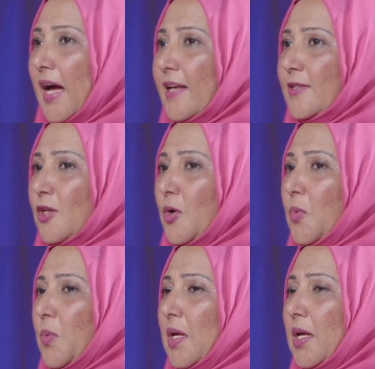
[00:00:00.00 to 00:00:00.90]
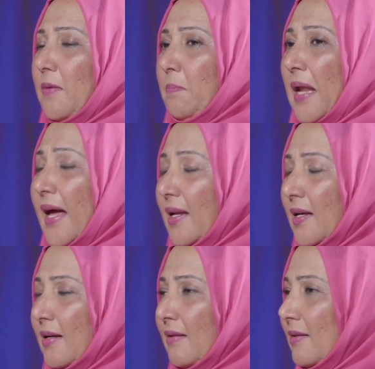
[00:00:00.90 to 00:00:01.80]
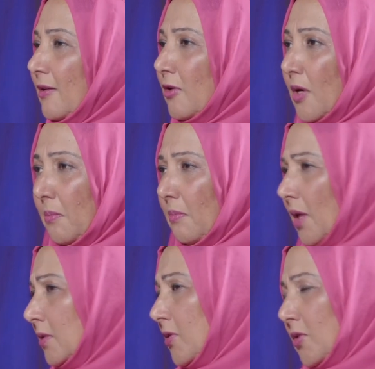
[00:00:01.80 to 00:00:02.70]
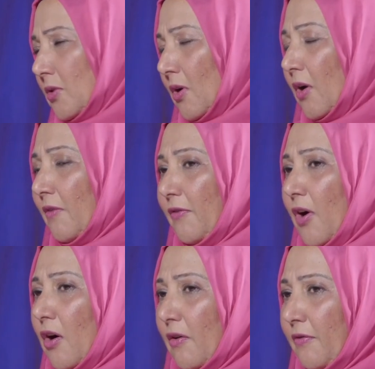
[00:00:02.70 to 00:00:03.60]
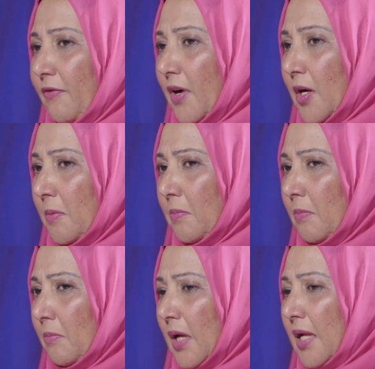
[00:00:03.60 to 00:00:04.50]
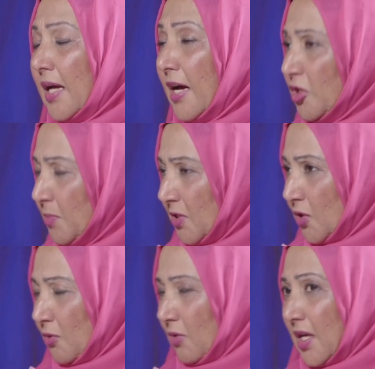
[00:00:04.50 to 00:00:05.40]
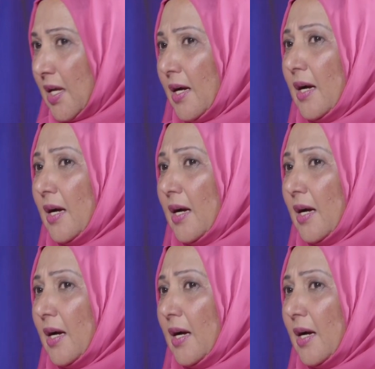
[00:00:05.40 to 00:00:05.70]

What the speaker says: And so we're planning, you know, a multitude of engagements through the year.